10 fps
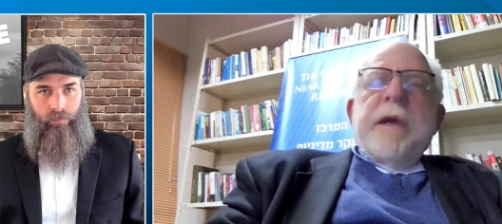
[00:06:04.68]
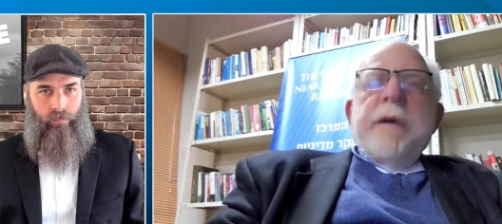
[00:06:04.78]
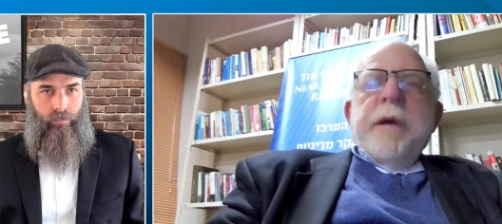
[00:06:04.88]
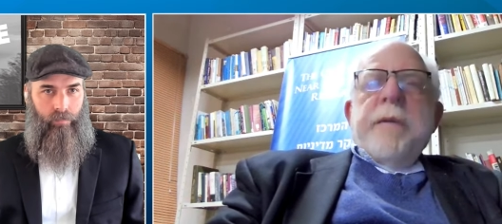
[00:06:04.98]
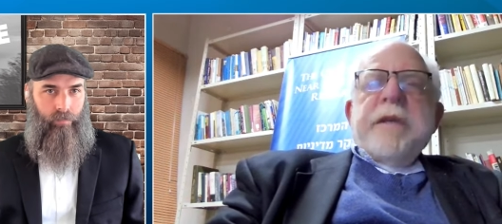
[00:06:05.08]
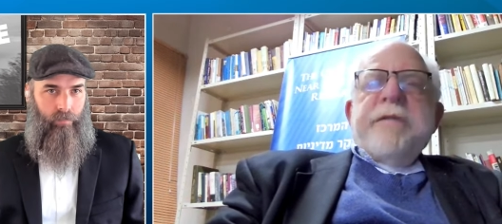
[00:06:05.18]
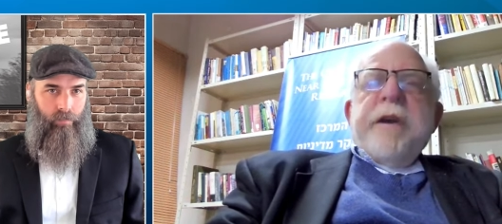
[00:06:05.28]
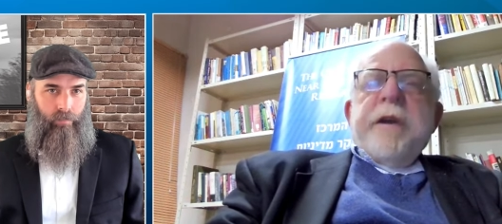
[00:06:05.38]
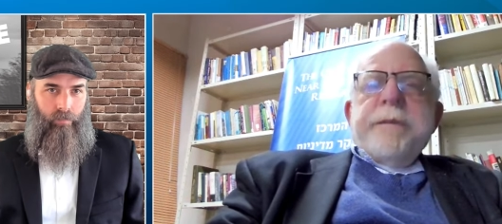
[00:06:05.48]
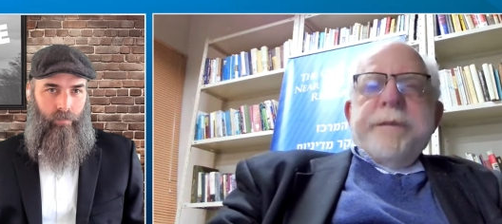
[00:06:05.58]
Speaker 1: Hamas uh,
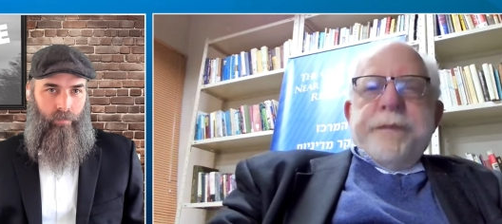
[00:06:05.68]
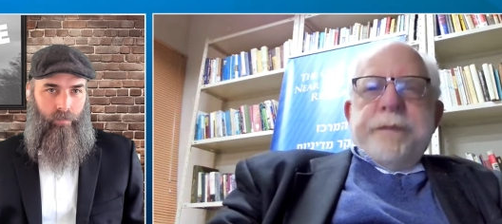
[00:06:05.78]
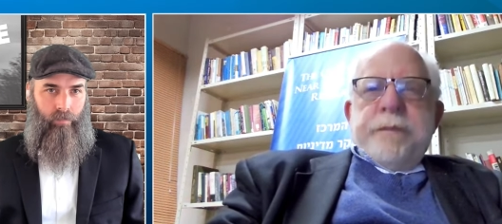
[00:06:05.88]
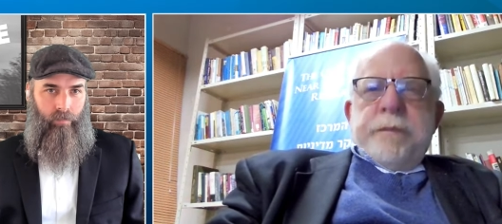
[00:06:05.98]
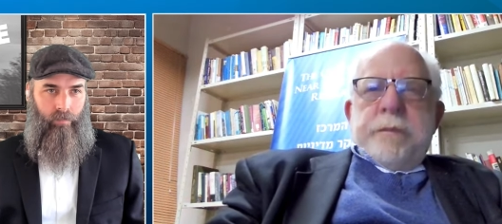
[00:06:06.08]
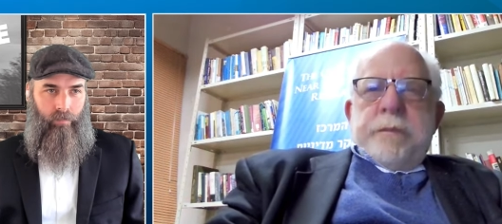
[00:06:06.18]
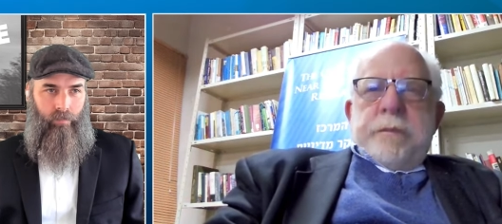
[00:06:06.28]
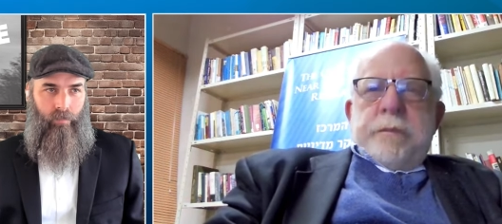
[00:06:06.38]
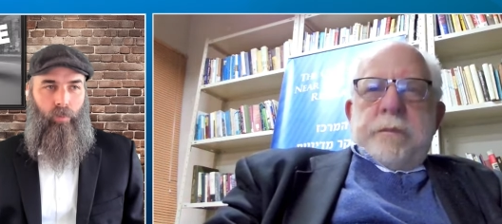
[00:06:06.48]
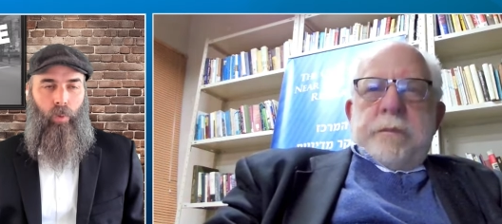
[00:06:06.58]
fighter?
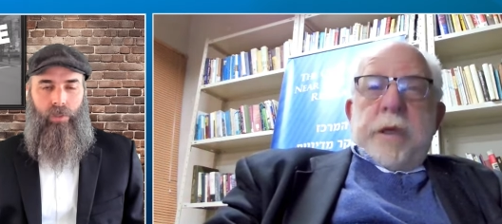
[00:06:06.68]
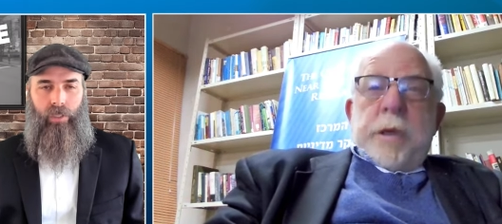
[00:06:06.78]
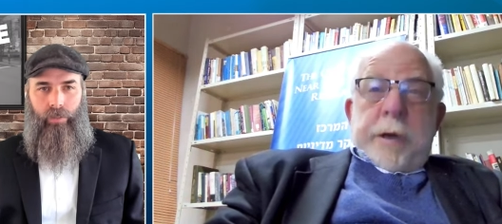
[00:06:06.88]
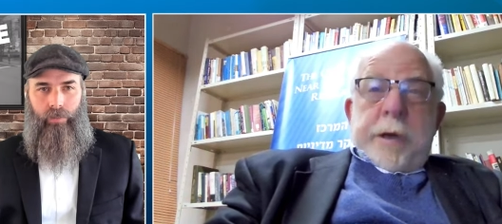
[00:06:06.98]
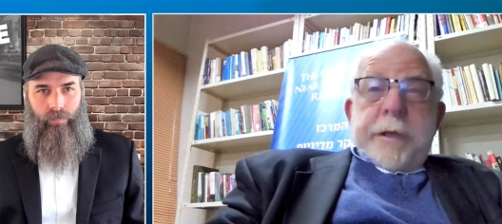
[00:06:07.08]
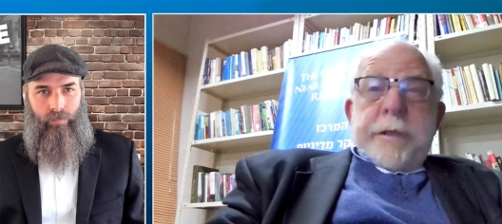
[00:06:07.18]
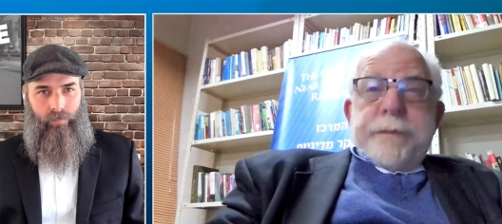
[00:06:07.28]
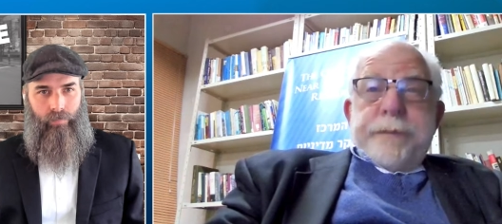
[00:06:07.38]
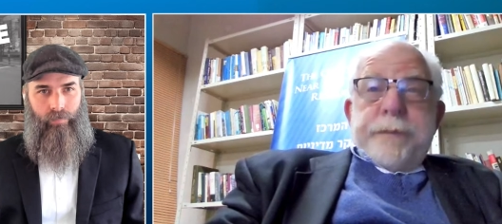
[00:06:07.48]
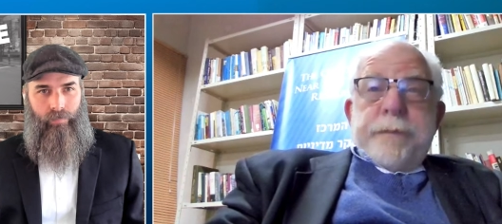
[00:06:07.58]
Speaker 2: 14. You know what it is?
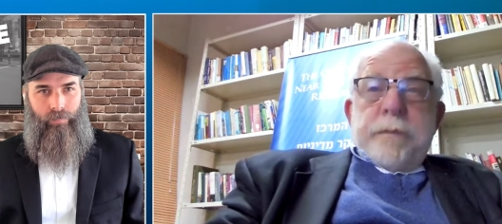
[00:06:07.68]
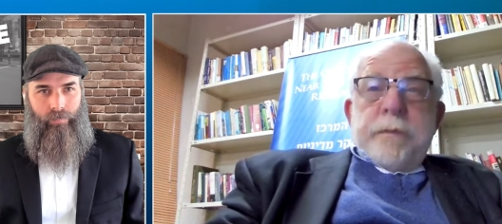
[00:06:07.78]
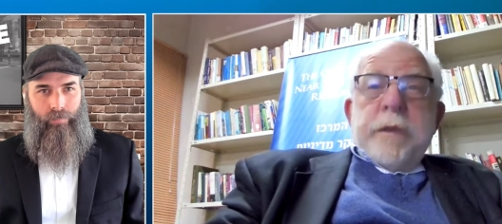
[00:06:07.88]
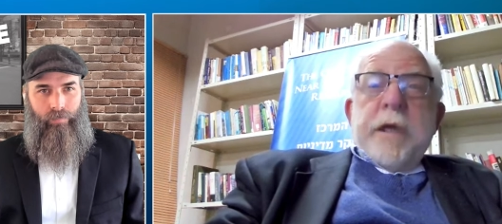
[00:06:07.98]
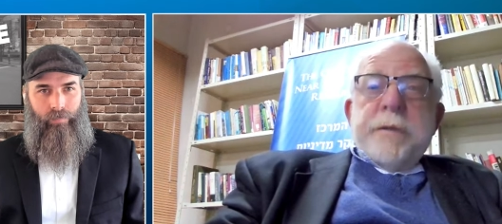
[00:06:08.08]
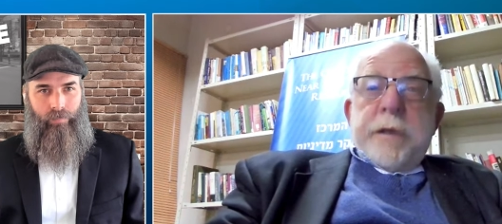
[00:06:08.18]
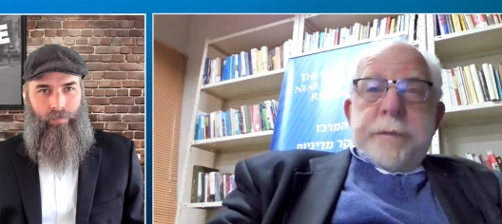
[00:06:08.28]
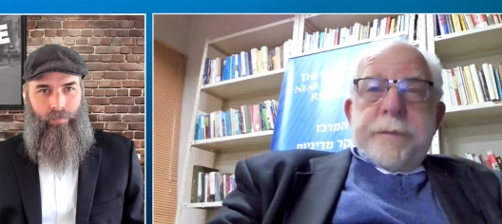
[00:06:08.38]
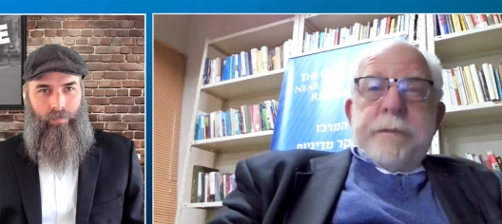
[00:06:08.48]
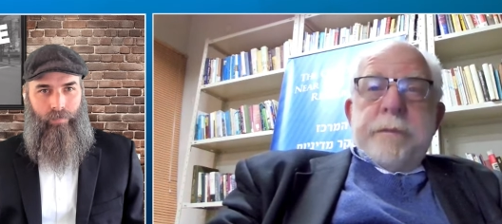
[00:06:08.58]
Speaker 1: That's right.
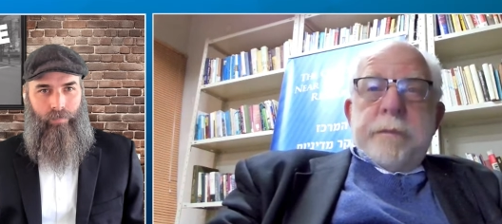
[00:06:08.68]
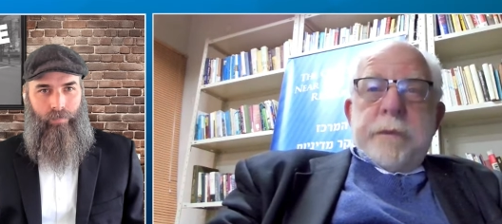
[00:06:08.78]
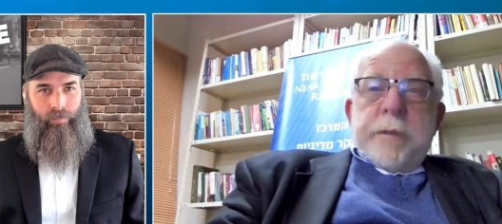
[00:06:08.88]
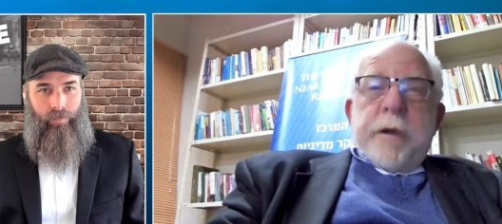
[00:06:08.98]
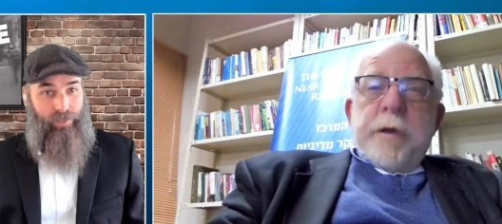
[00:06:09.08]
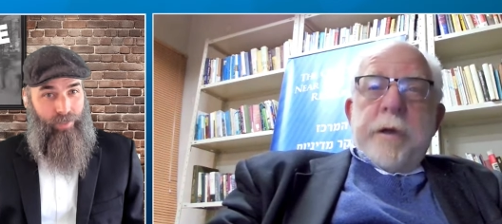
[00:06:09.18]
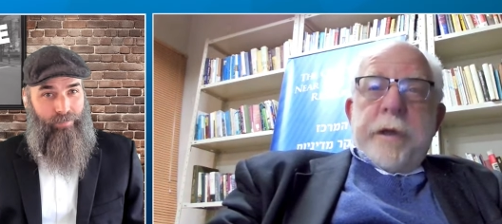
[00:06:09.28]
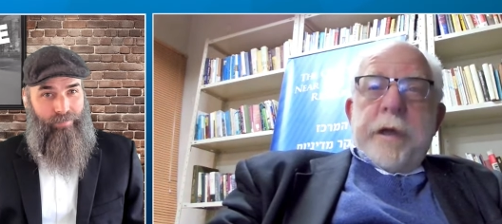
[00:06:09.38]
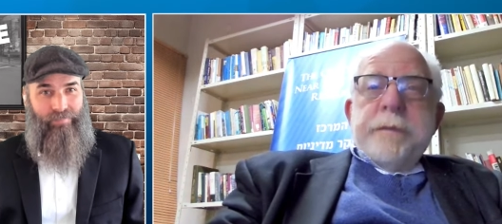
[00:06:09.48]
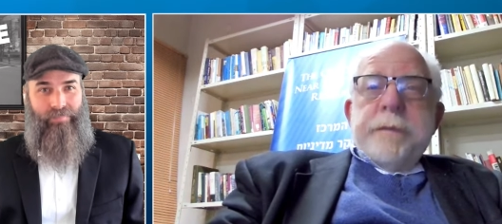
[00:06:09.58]
Somehow is you know it?
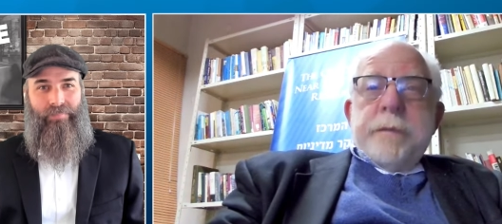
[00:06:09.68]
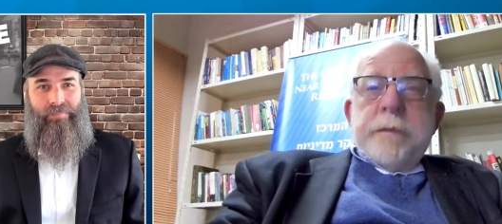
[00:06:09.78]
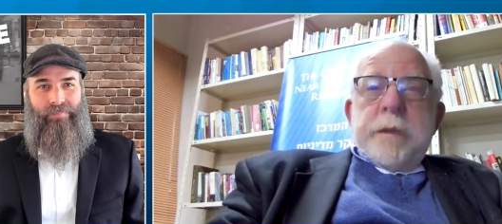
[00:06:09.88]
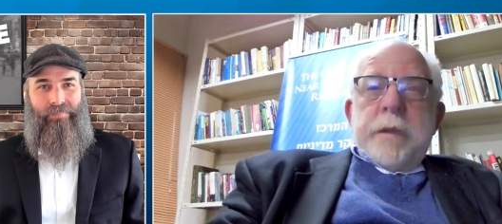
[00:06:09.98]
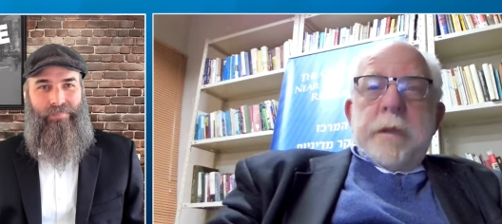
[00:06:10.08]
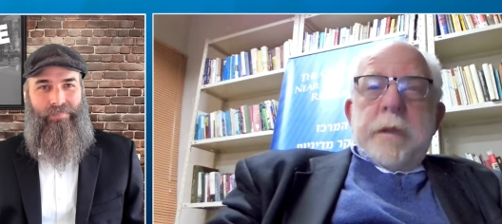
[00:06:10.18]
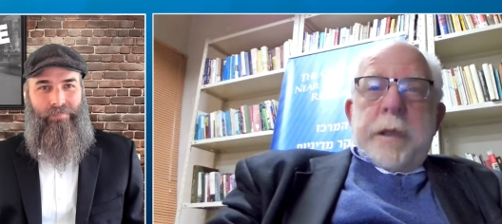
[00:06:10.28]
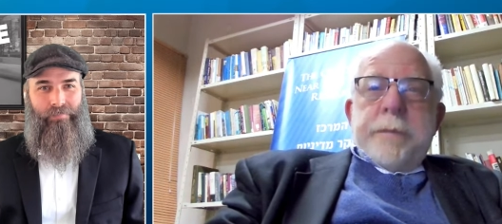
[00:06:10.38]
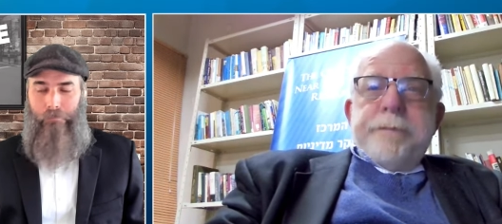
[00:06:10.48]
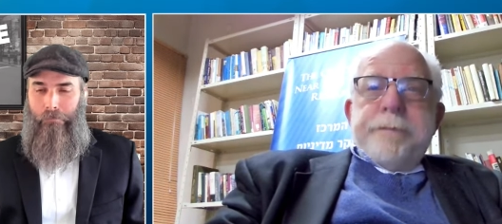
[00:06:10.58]
that.
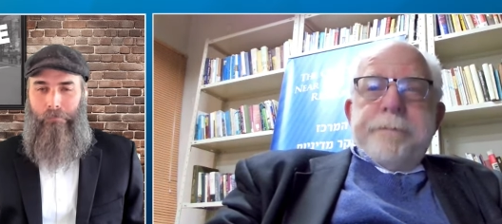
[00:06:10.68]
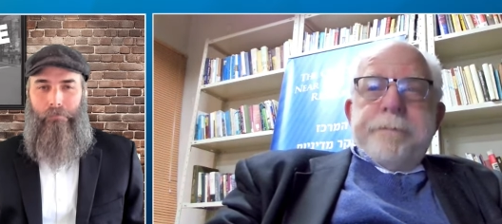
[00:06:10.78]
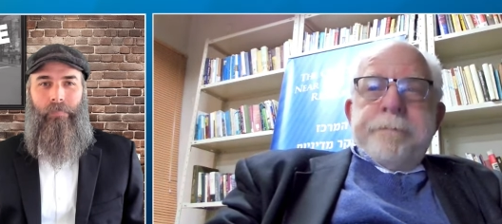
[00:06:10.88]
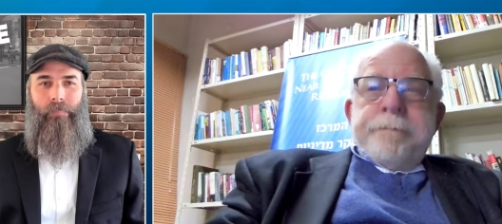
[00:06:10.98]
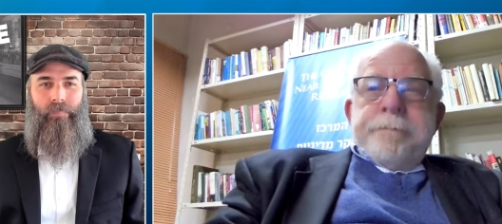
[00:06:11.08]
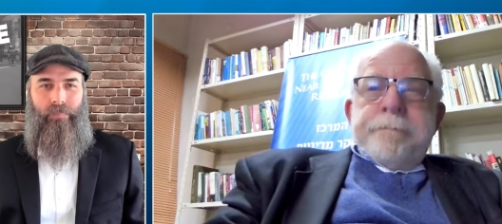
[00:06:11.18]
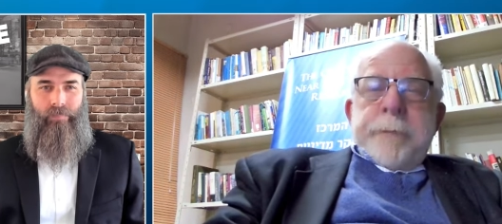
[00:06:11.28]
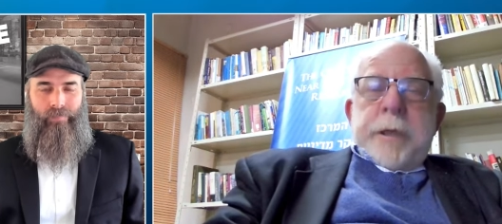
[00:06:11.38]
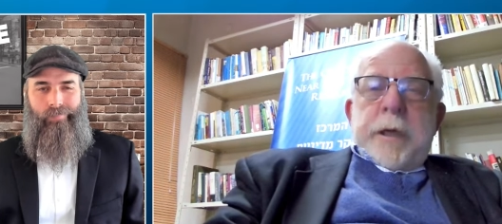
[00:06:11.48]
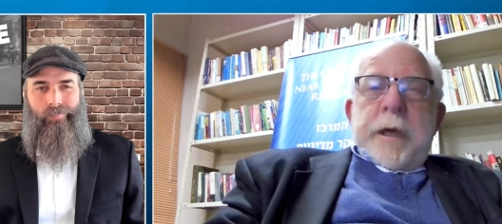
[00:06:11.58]
Yep
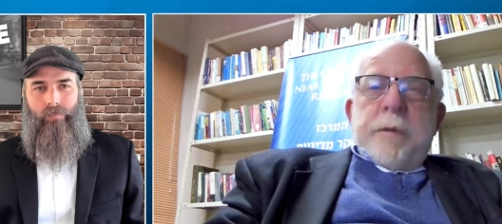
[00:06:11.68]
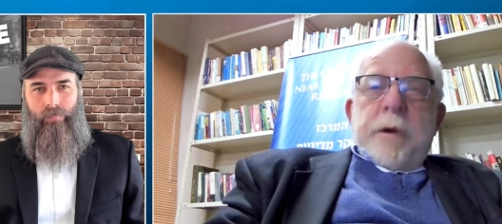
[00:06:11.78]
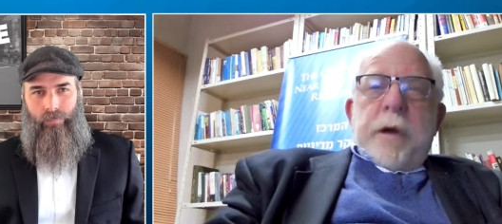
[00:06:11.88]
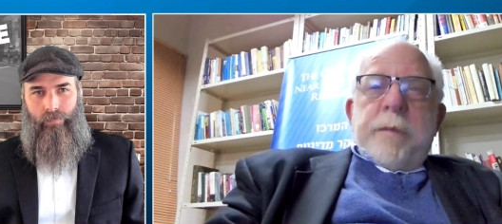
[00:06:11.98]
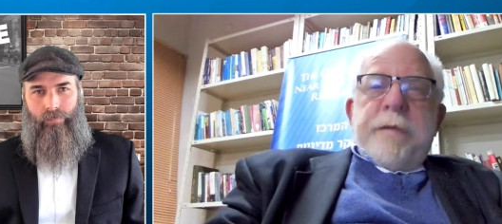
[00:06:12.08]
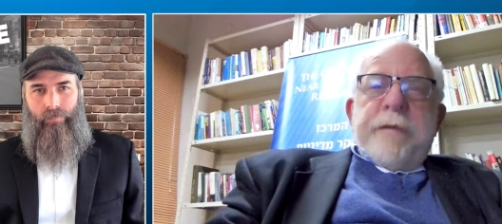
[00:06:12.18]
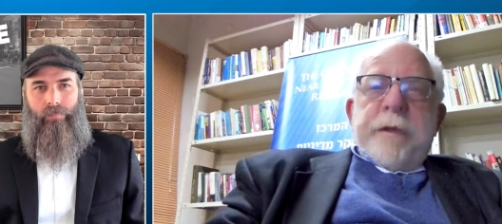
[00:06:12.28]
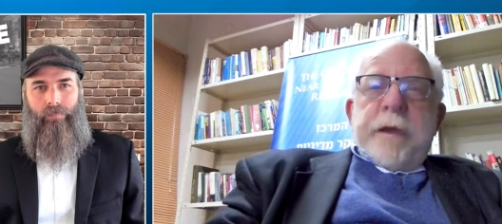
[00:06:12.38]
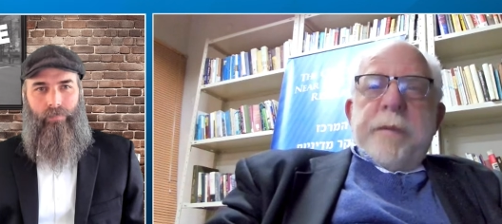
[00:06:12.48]
and we're going to pay for that